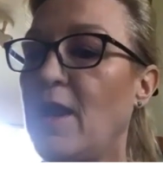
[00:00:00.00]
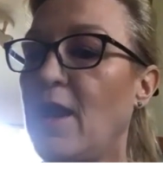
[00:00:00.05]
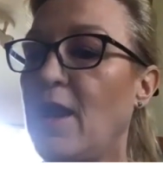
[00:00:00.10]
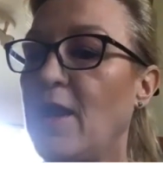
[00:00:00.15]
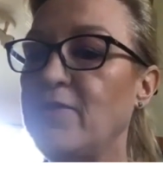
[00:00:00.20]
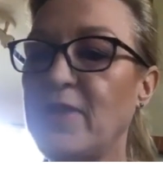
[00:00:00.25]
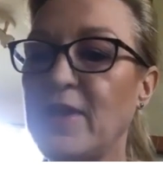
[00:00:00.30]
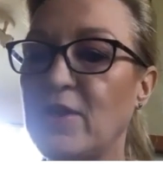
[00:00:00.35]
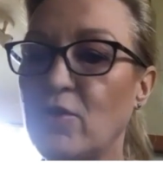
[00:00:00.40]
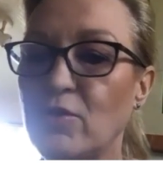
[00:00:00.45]

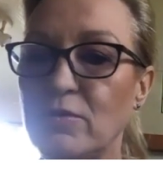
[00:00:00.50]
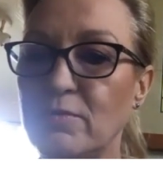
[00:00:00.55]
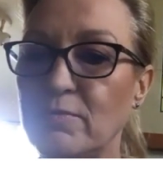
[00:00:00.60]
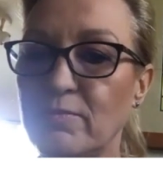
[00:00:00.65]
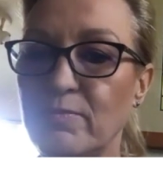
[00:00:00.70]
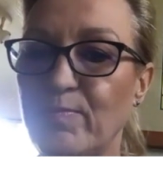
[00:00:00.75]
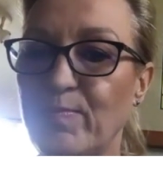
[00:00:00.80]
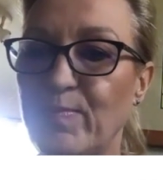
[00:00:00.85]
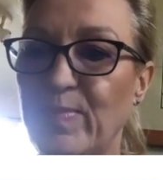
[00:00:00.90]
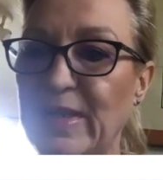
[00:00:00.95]
and they
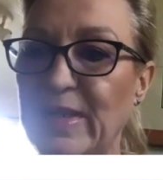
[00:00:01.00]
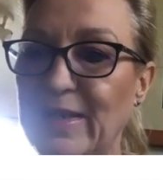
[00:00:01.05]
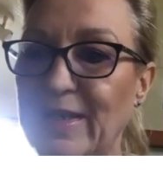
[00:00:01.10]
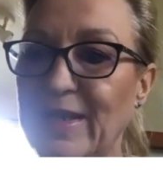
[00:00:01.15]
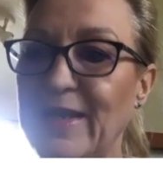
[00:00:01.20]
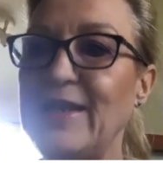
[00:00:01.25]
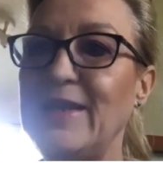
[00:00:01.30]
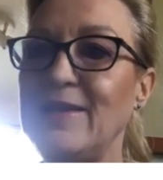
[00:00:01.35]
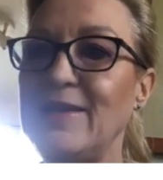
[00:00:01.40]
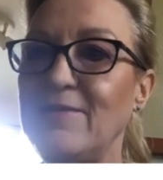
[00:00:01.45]
couldn't
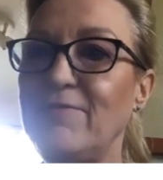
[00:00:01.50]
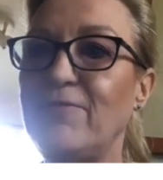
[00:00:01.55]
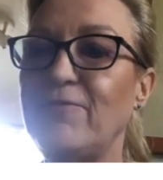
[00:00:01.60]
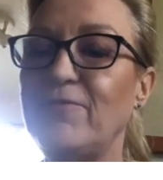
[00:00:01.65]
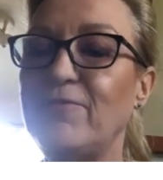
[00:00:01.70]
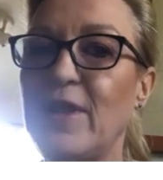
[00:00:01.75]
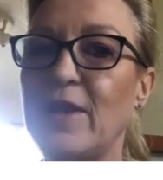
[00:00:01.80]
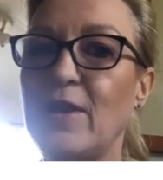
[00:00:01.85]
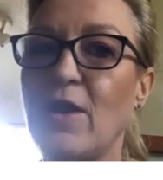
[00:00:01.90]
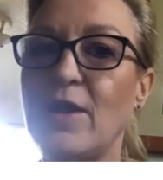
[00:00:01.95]
believe
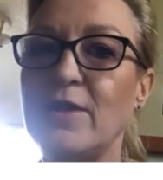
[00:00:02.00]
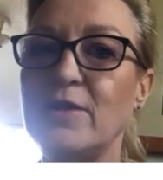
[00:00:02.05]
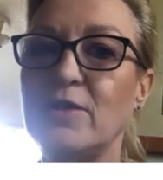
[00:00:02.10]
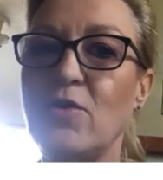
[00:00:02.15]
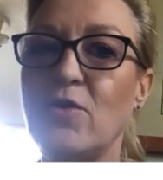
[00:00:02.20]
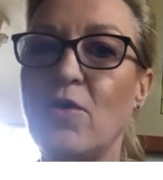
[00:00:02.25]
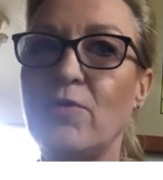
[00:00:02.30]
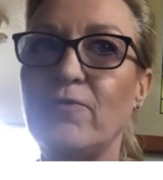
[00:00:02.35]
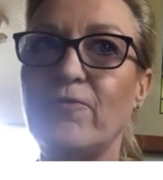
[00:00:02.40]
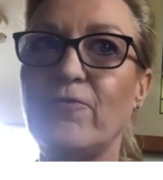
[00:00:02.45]
that I'd
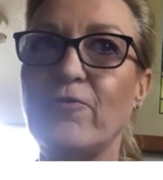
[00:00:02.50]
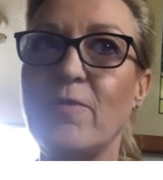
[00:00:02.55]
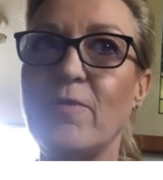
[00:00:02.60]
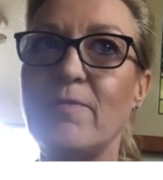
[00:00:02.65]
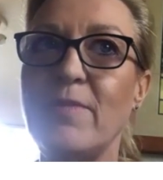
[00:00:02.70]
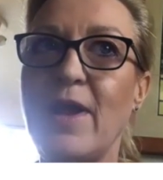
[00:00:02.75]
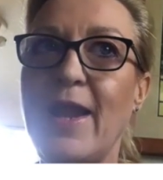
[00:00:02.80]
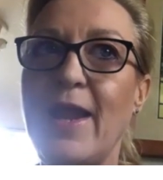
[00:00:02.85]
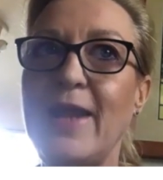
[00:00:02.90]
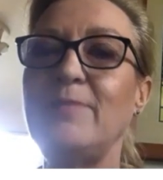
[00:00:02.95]
gone
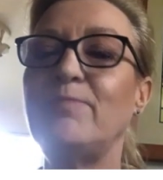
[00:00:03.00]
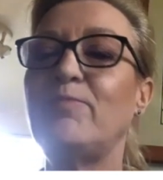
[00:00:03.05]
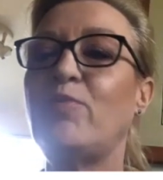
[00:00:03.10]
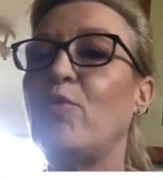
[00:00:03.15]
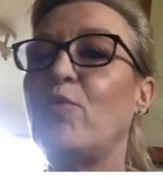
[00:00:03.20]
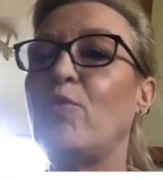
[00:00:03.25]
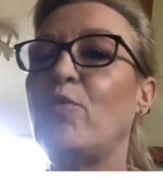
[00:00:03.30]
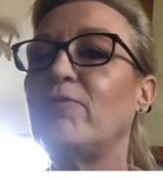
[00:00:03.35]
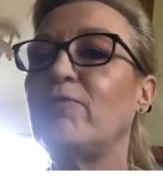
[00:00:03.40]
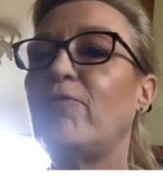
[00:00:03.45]
from
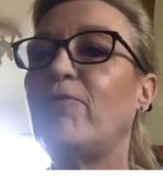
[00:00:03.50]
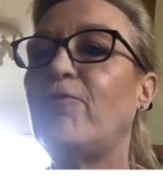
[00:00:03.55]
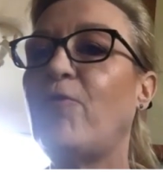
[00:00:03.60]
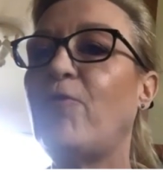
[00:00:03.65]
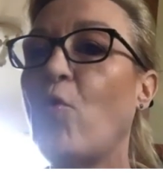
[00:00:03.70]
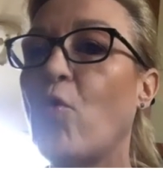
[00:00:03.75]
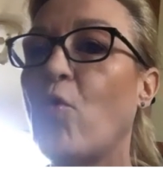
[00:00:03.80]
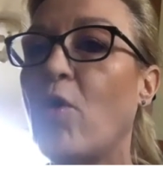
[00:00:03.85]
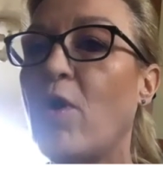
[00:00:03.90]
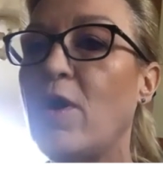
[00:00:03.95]

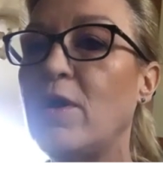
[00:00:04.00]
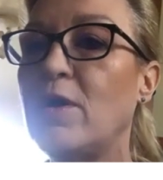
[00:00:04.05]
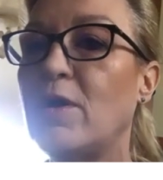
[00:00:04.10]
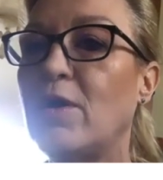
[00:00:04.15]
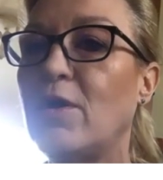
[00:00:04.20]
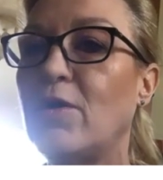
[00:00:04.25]
8.4